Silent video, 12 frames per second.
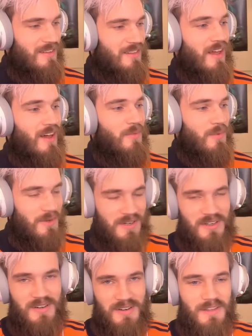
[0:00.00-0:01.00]
a lot of
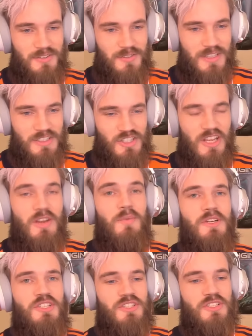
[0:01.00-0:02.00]
water to
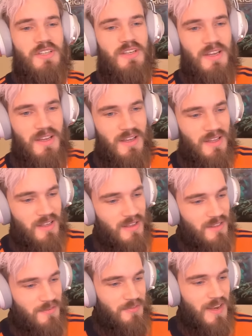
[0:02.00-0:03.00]
extinguish
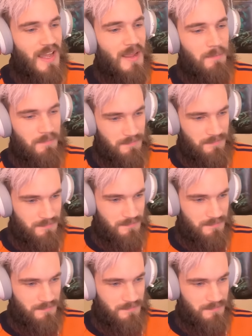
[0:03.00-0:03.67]
the flame.